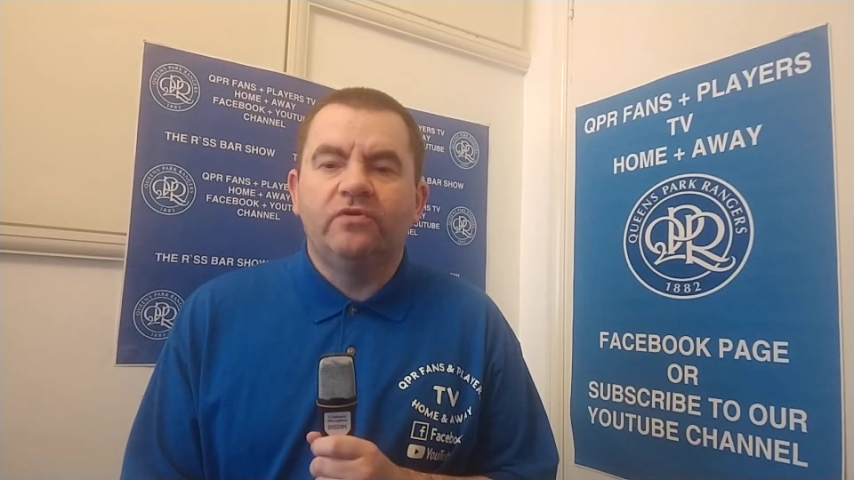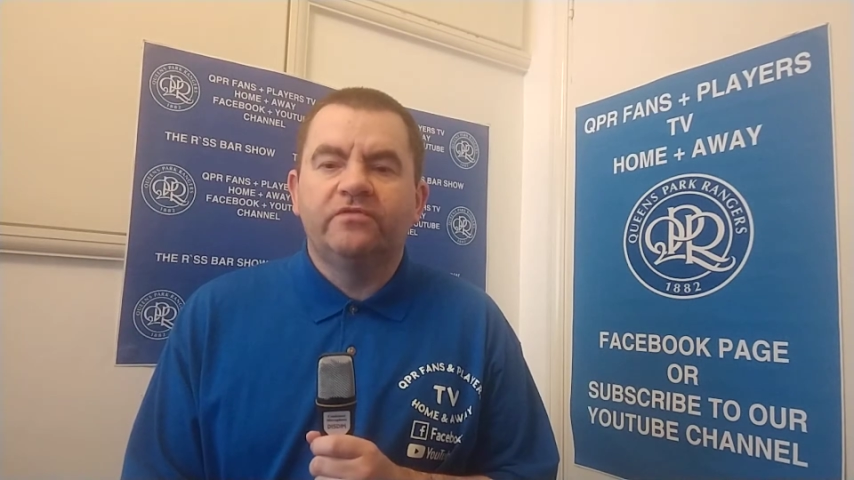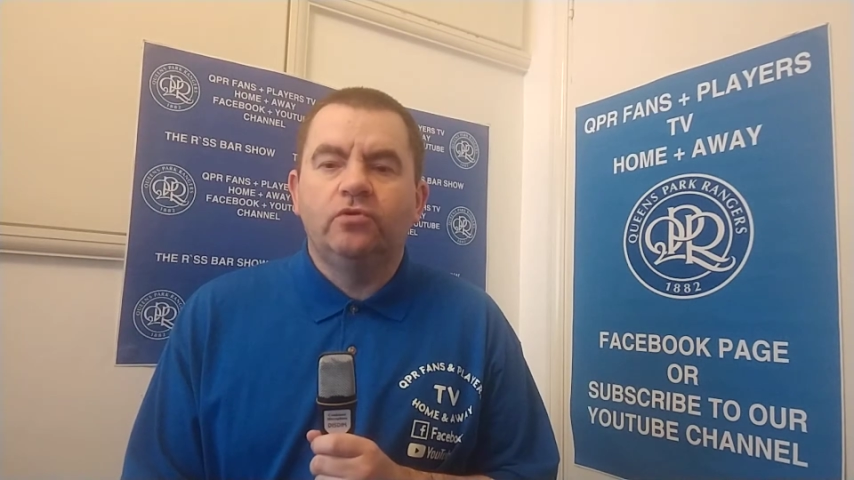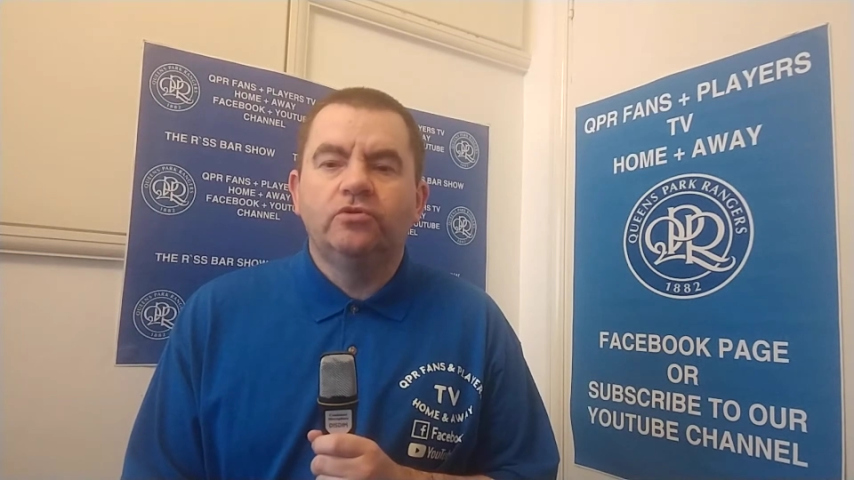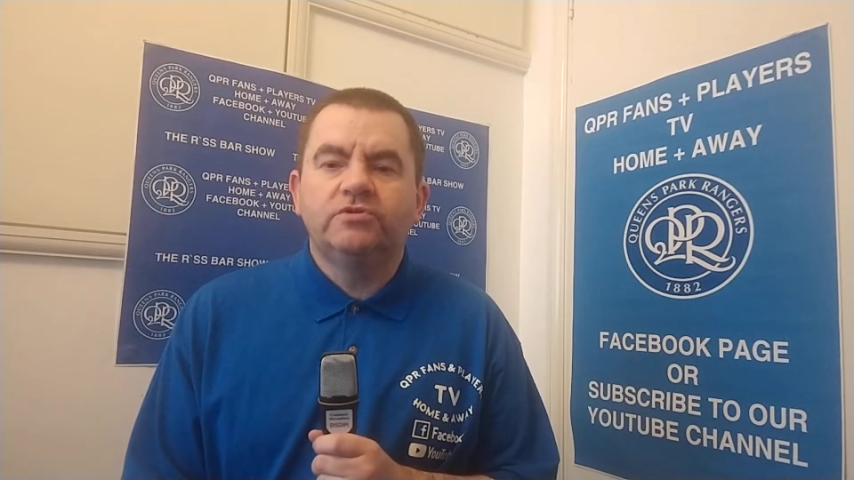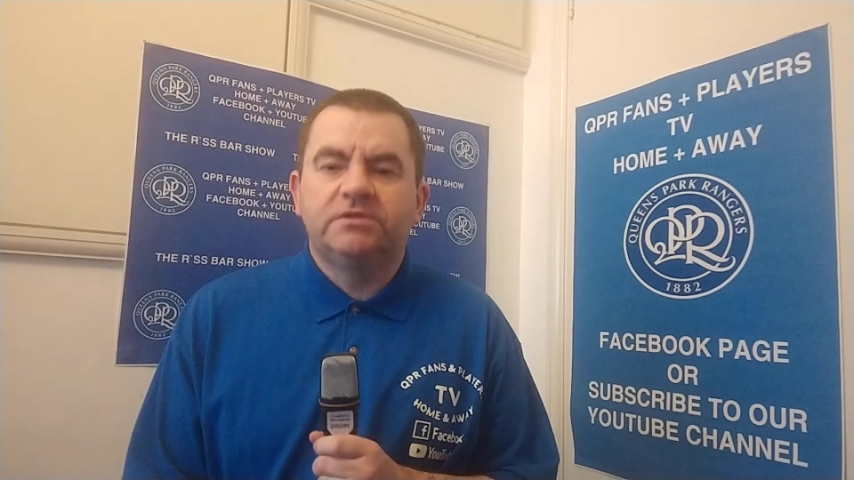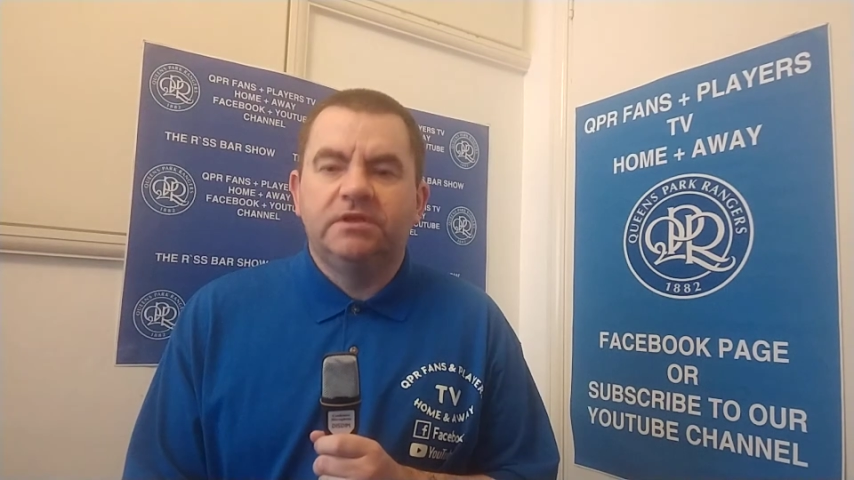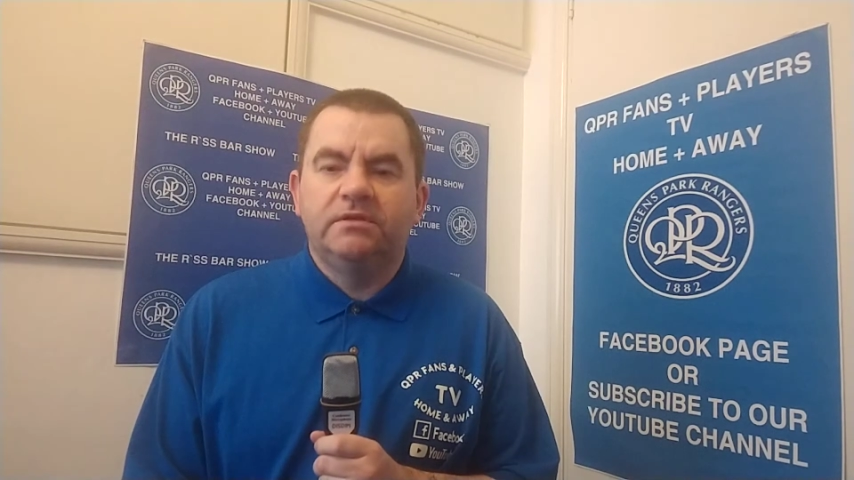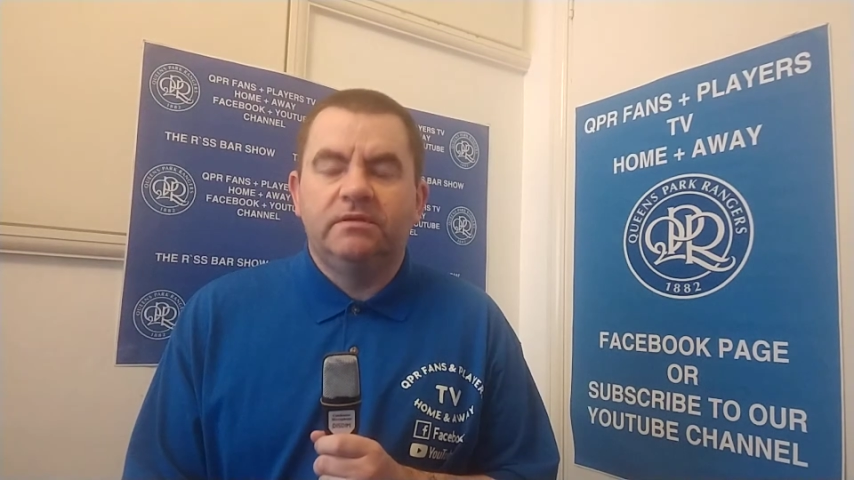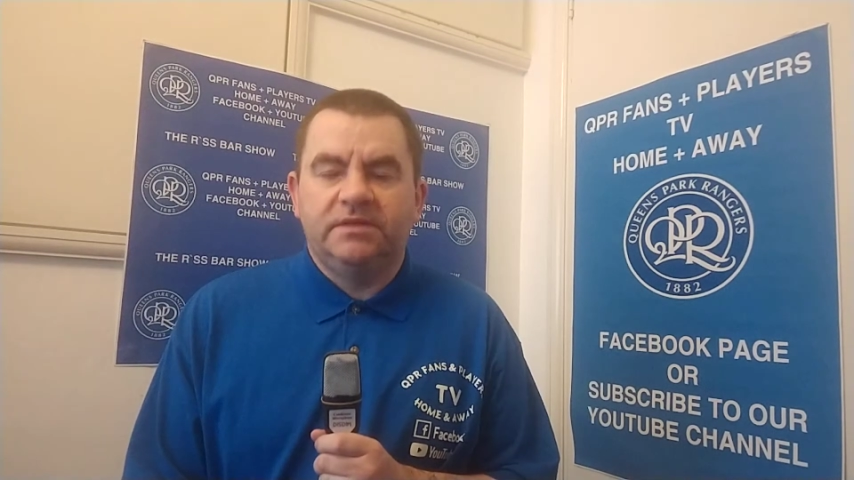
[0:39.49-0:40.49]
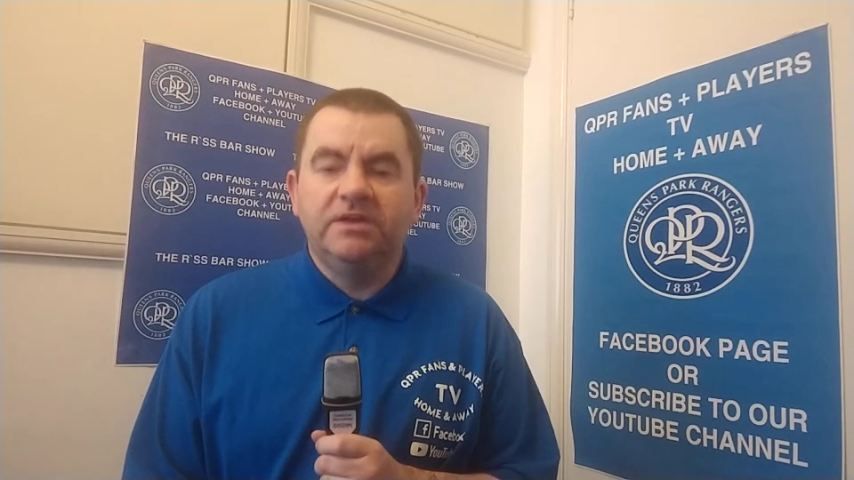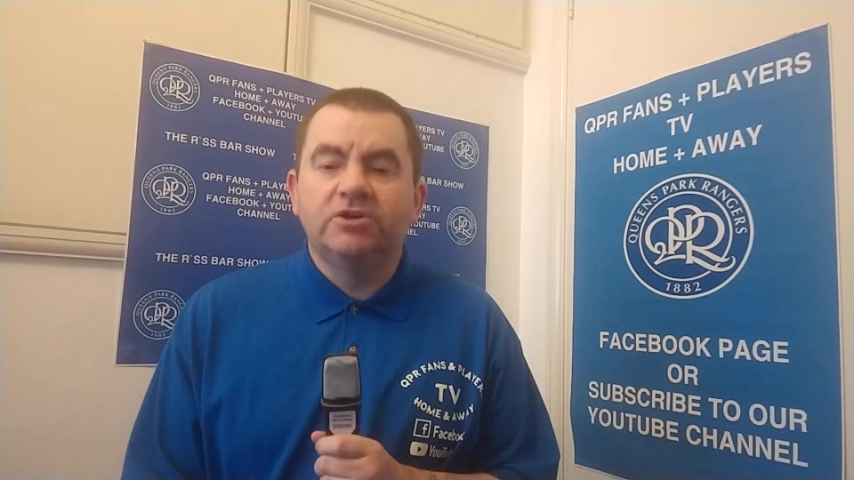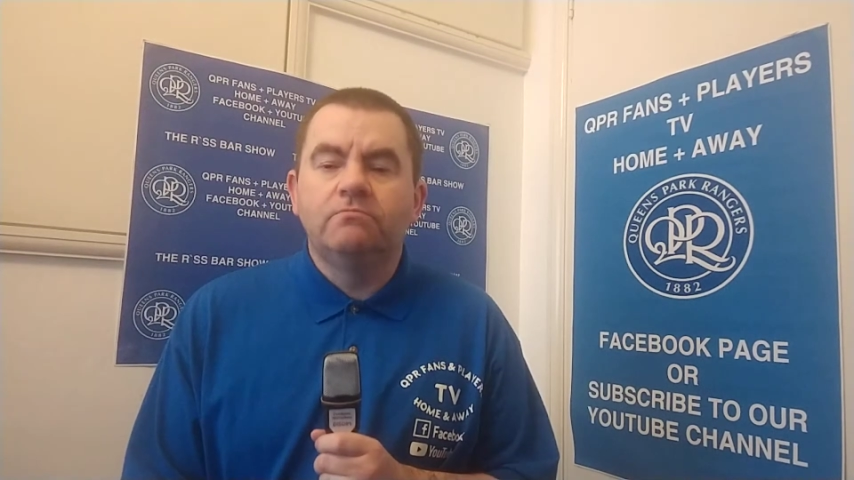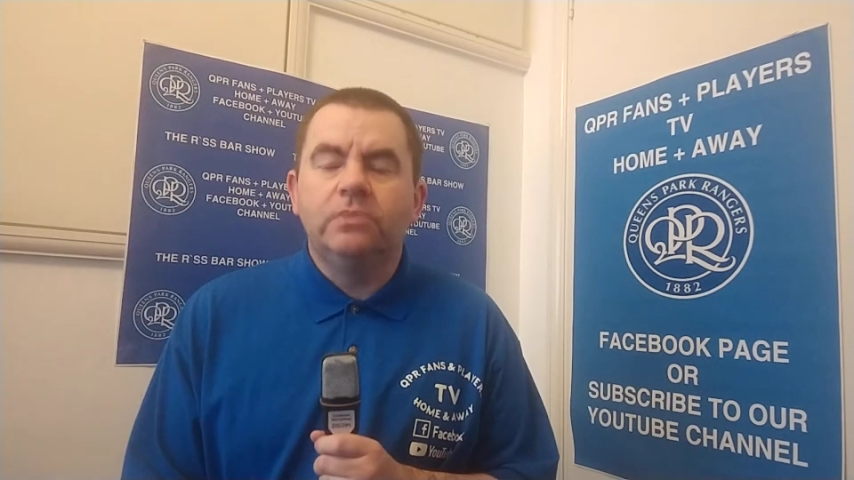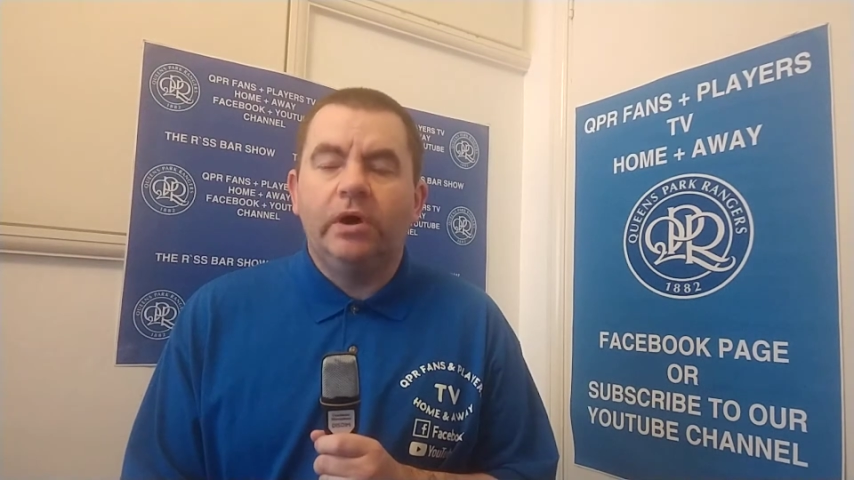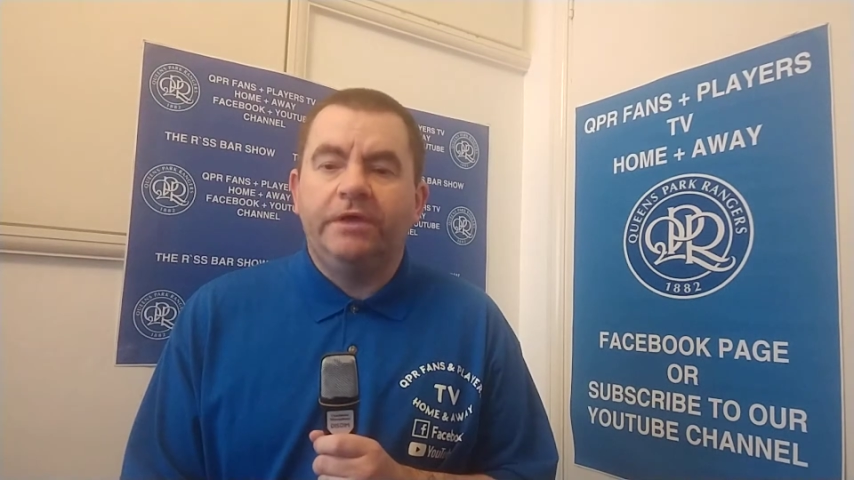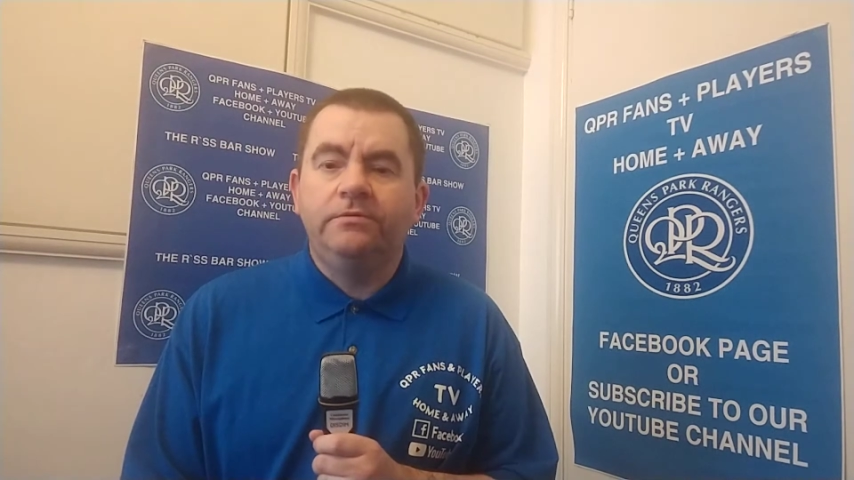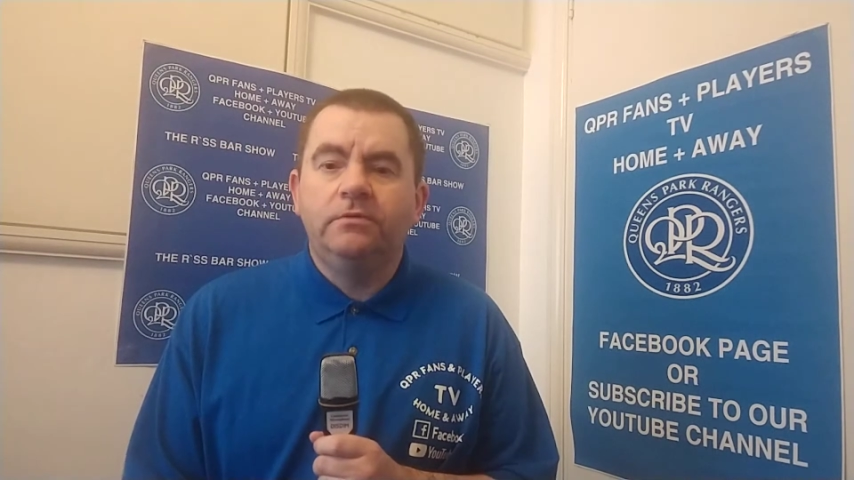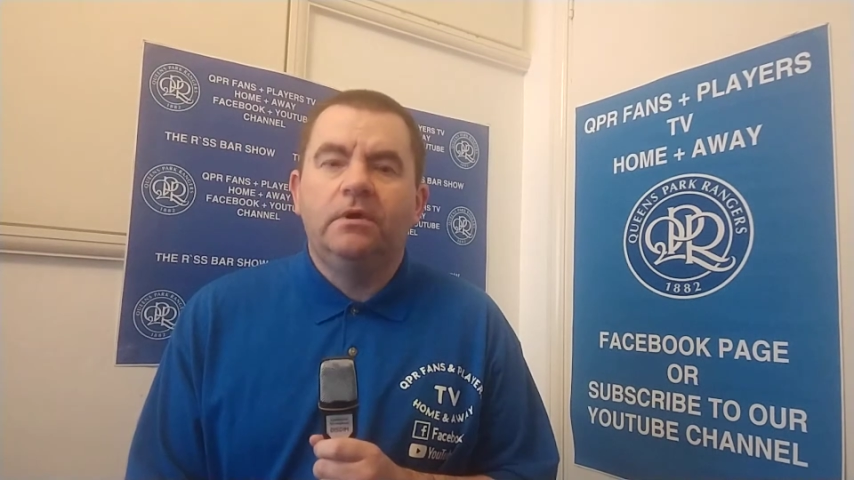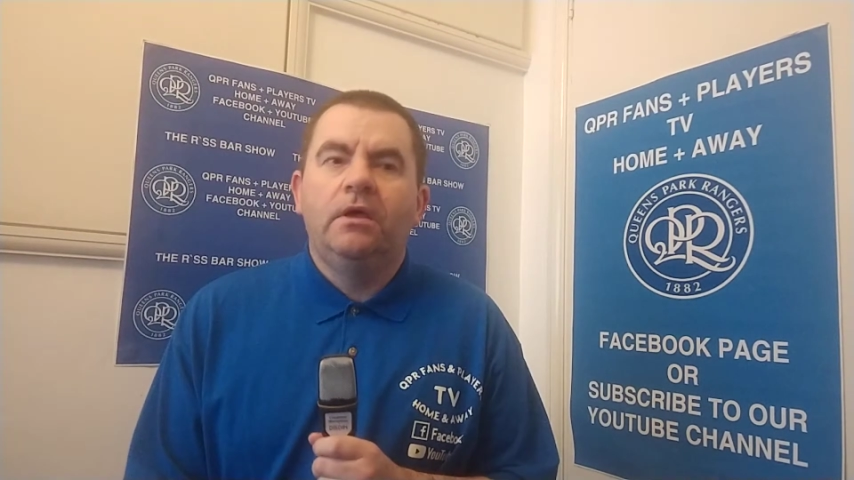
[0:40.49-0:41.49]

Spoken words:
of course. These are mine.